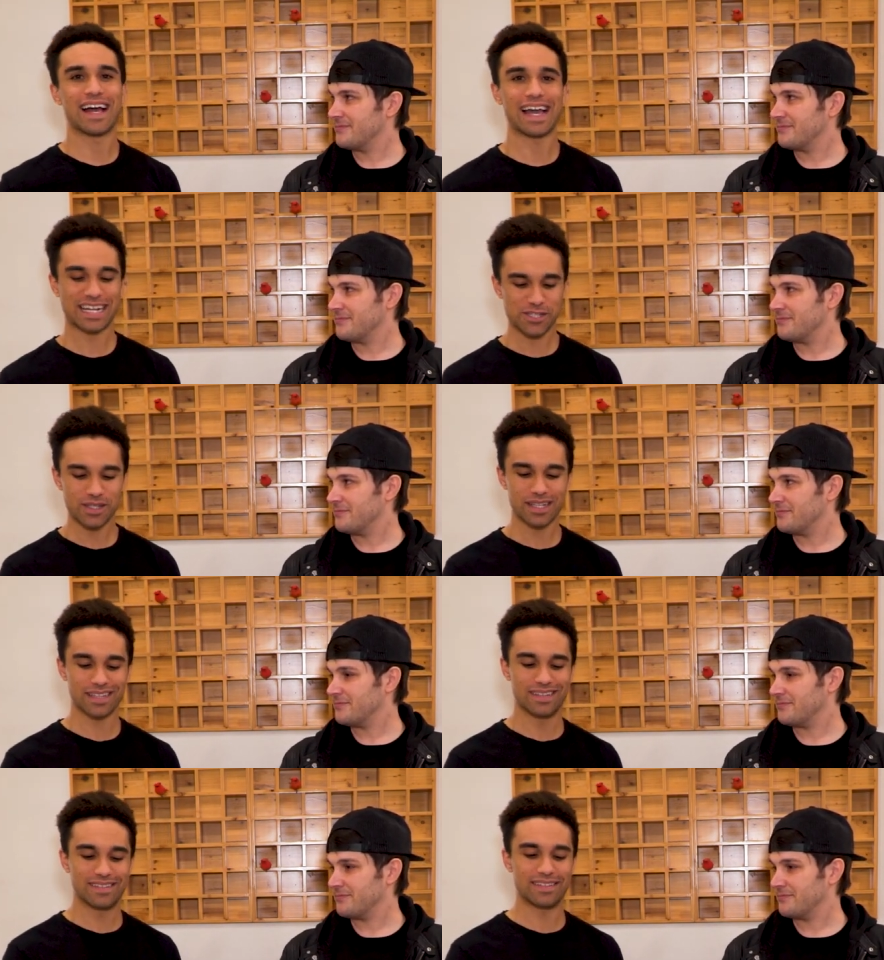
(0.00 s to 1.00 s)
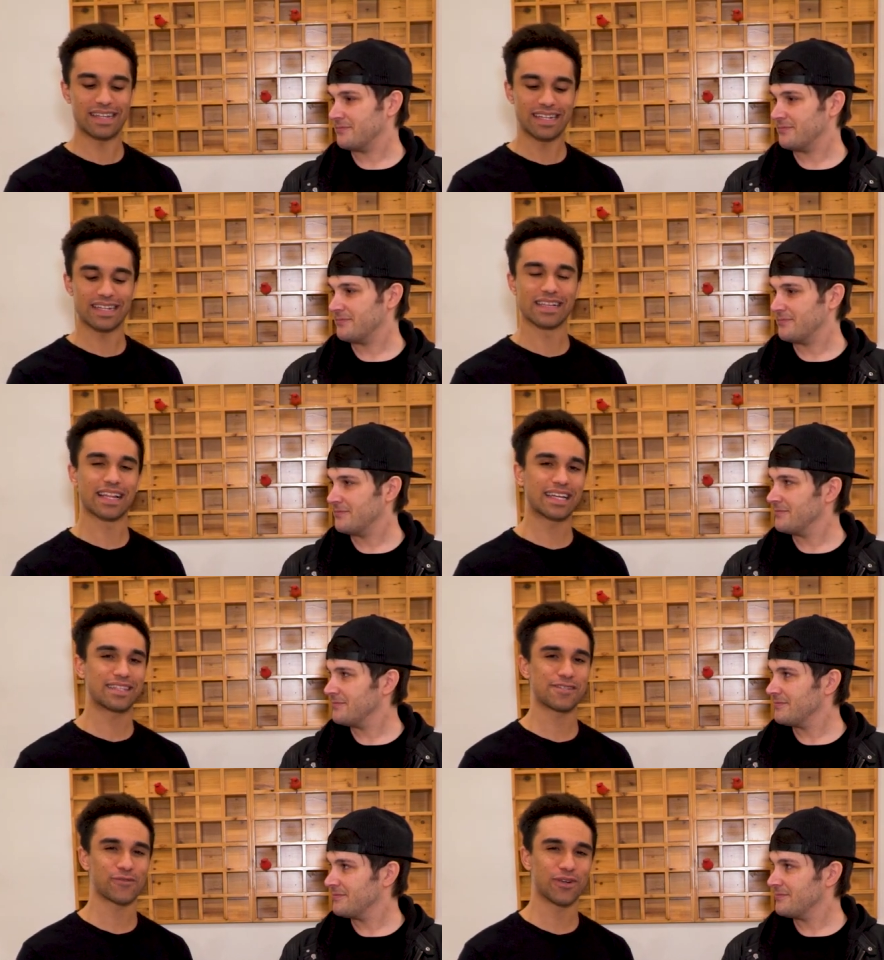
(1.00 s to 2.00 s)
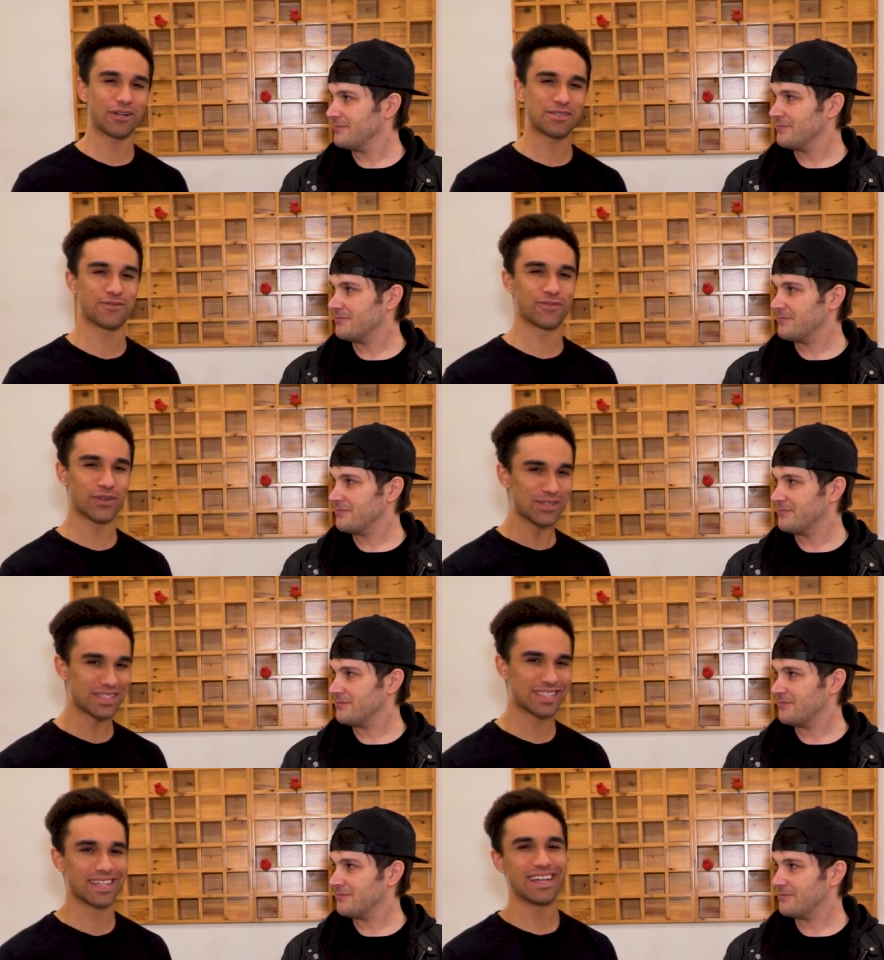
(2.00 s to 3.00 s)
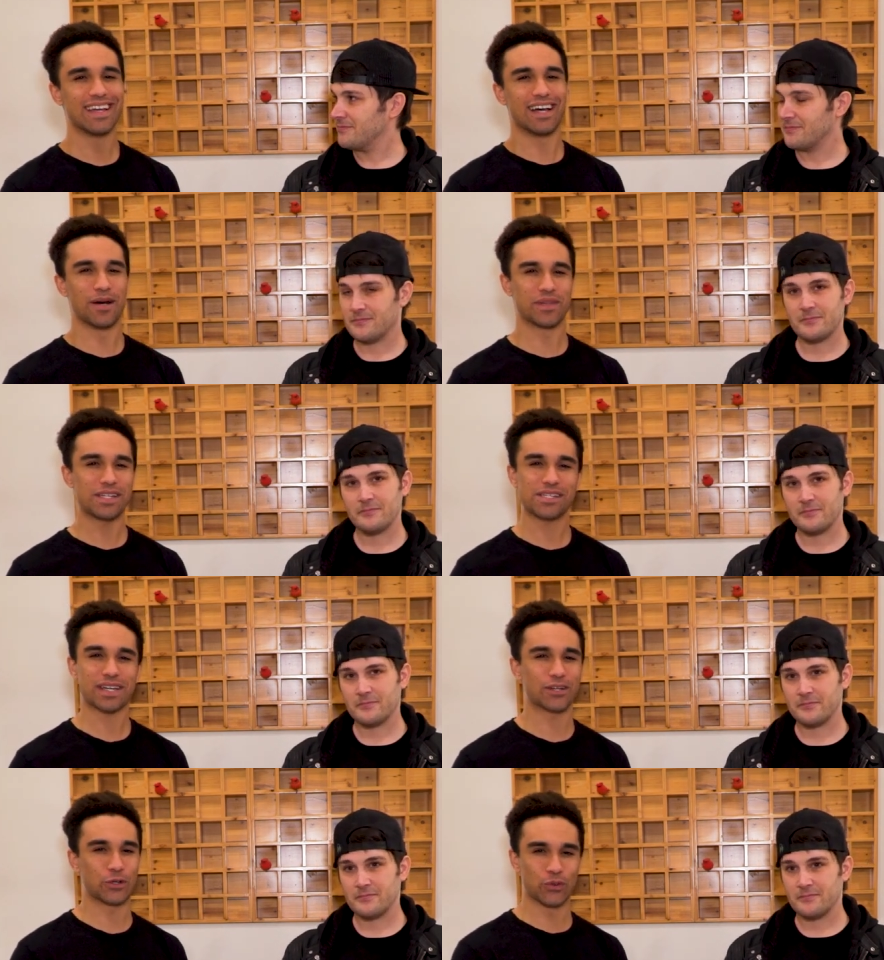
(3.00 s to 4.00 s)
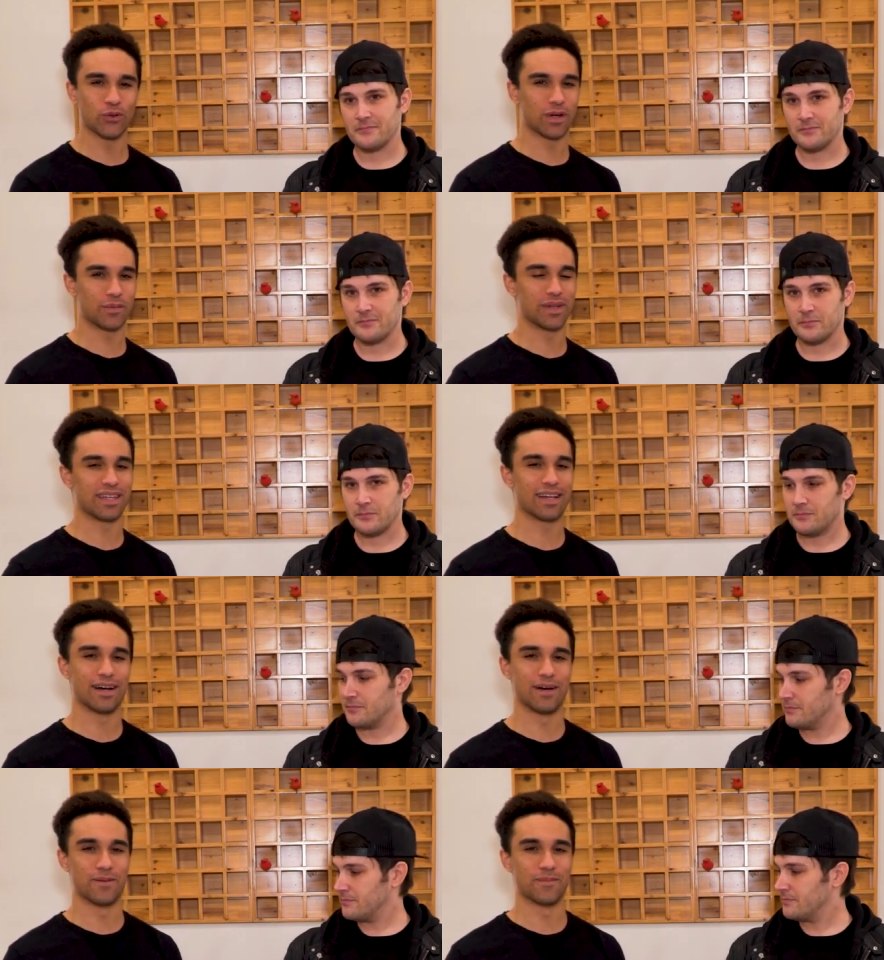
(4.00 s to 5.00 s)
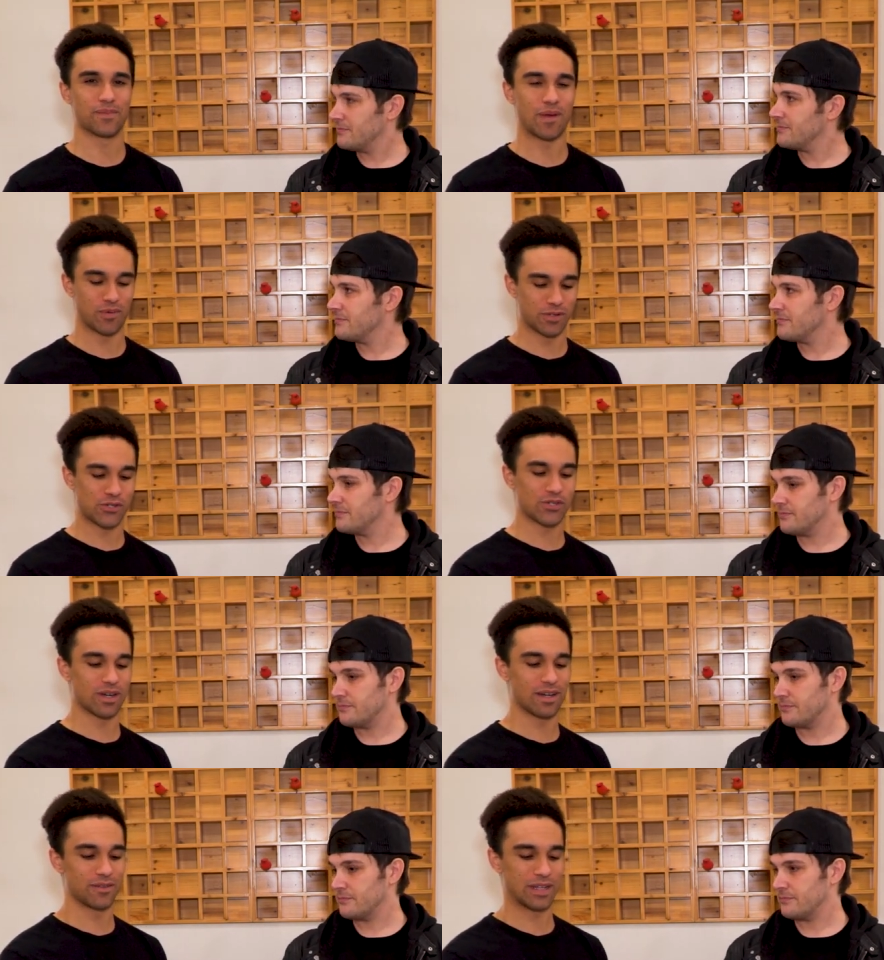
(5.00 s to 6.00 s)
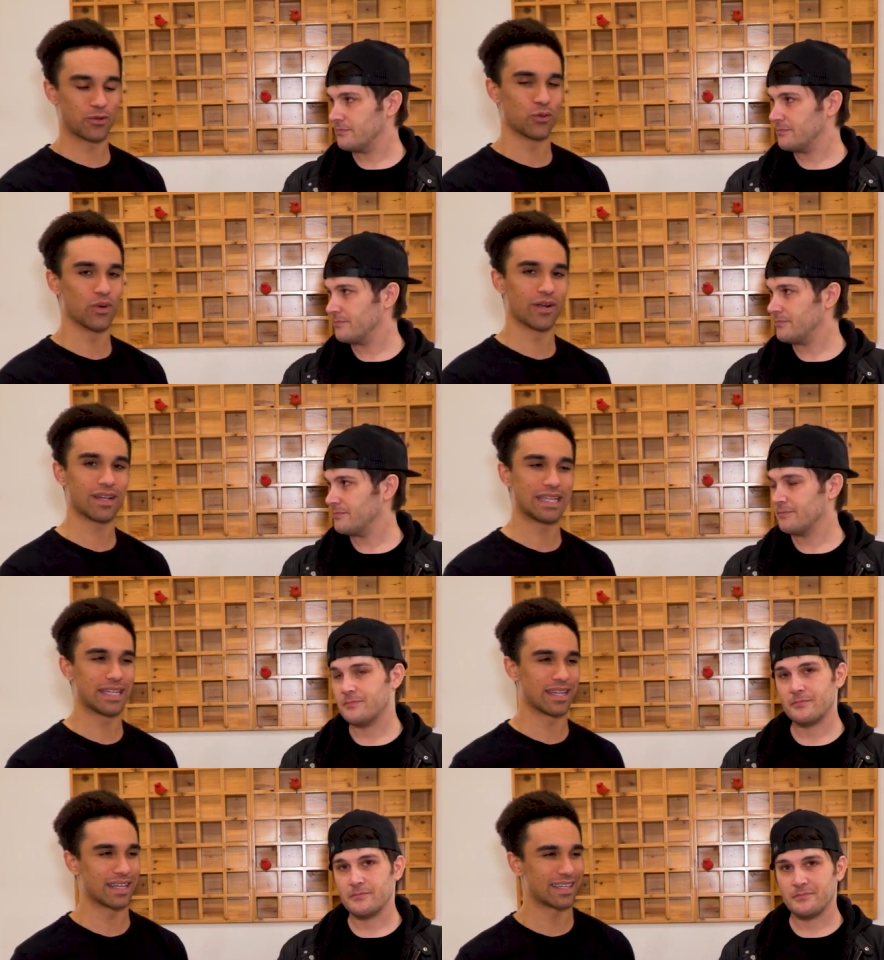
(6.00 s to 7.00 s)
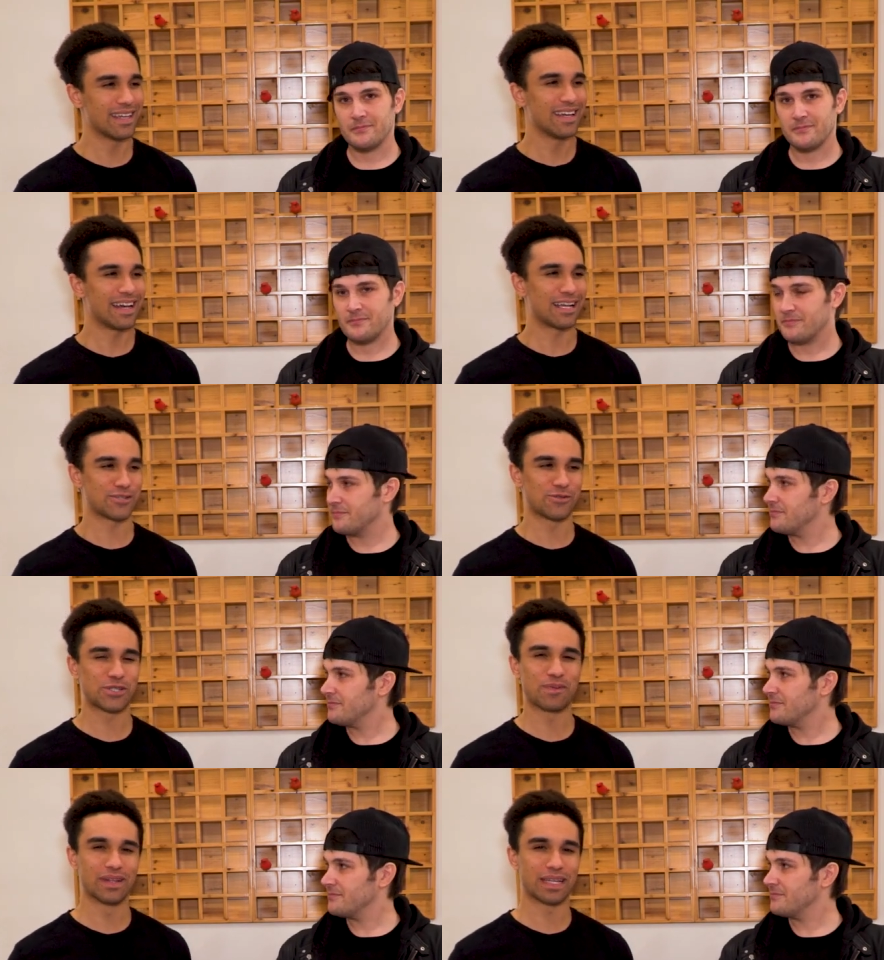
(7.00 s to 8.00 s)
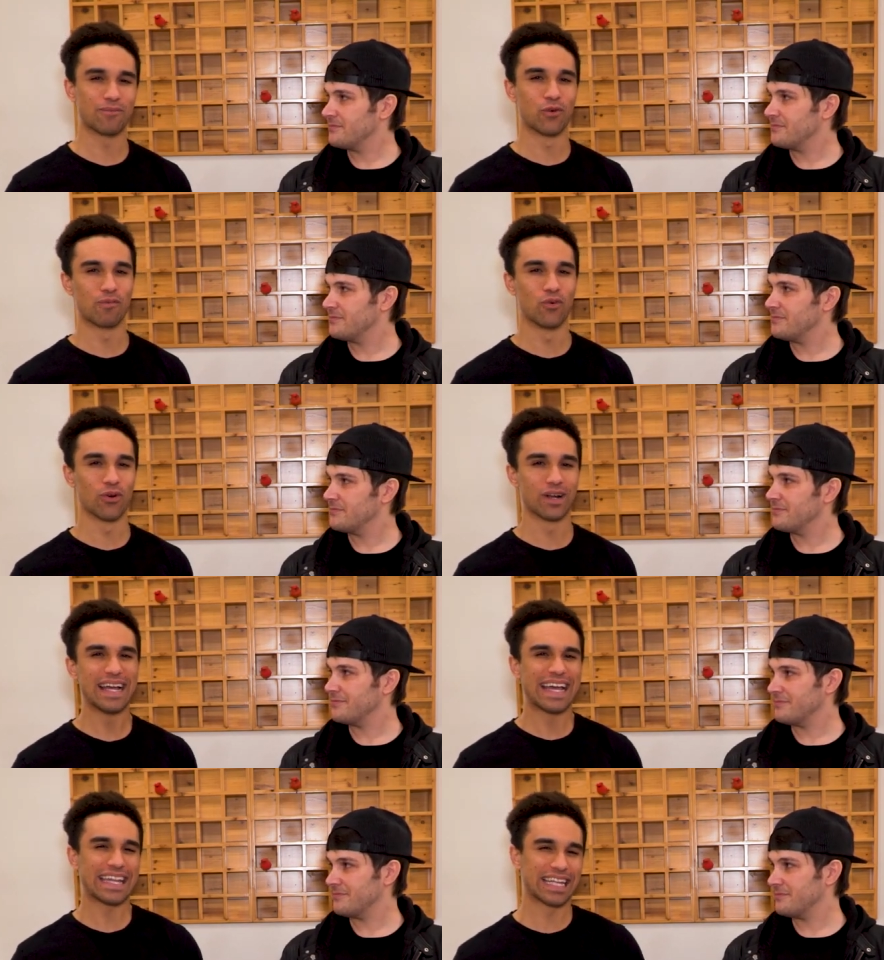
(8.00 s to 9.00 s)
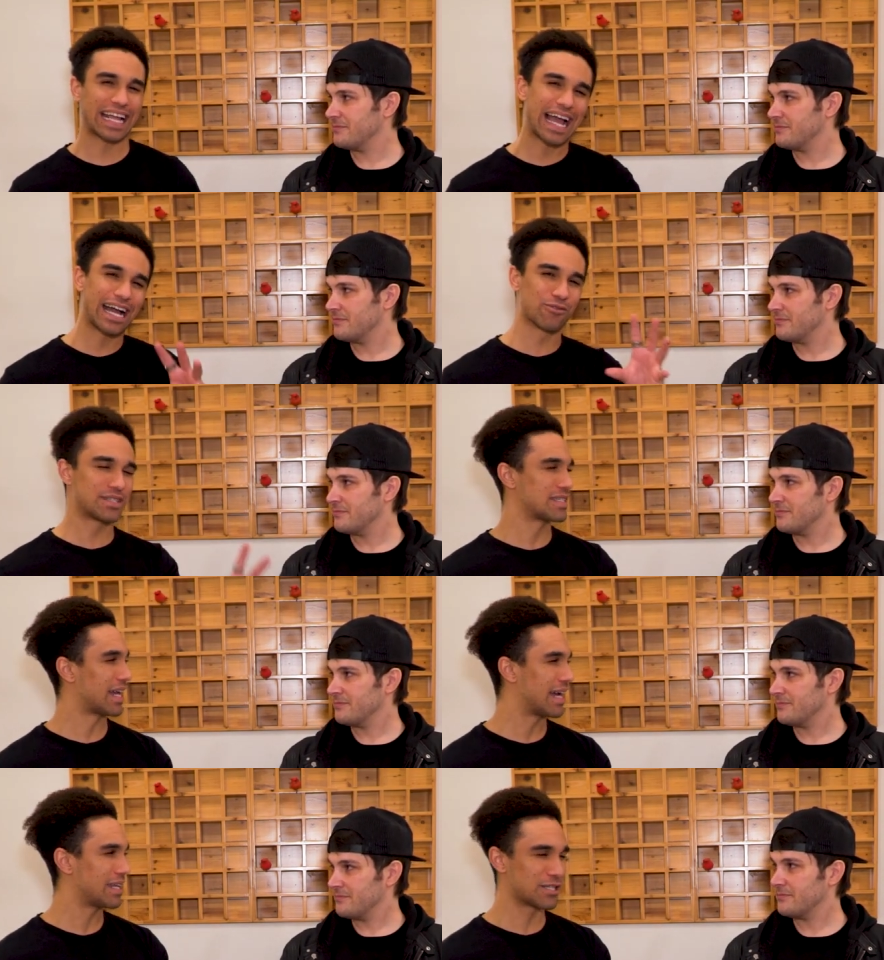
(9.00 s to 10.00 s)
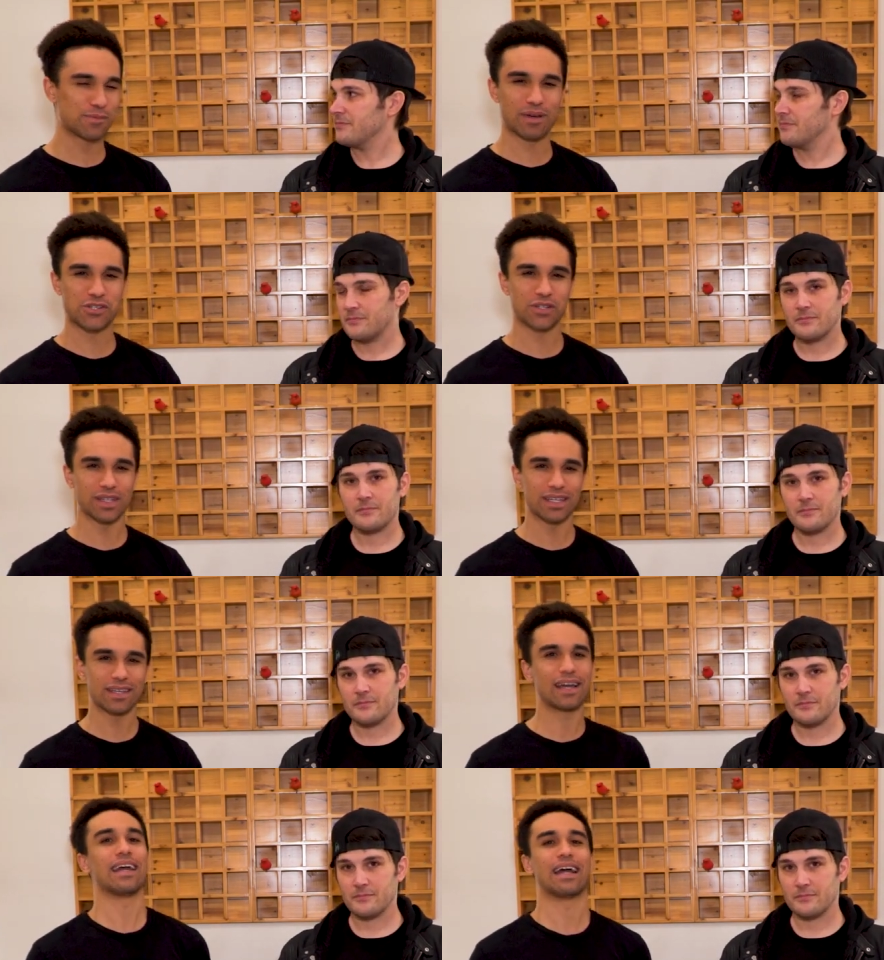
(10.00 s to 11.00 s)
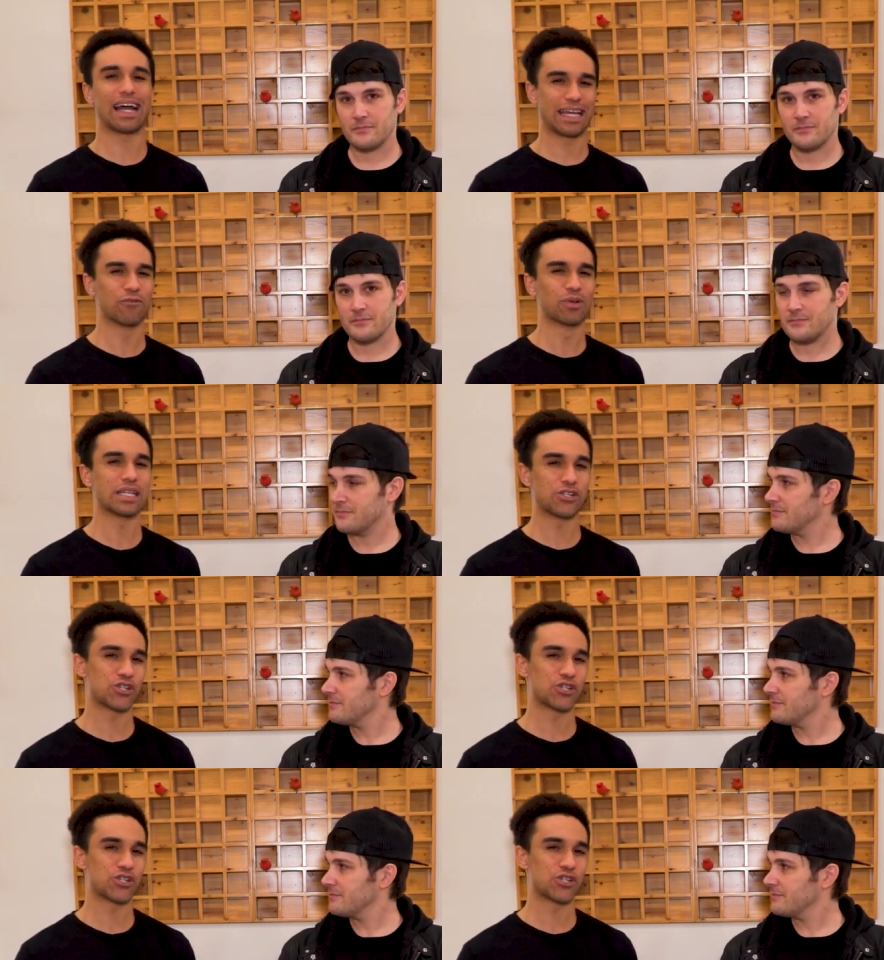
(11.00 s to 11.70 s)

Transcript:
Speaker 1: I actually didn't like this fragrance at first, um, and then it just kind of grew on me. Um, my brother Sean like would wear it and then like I started smelling it more and more. And like outside especially, I, it really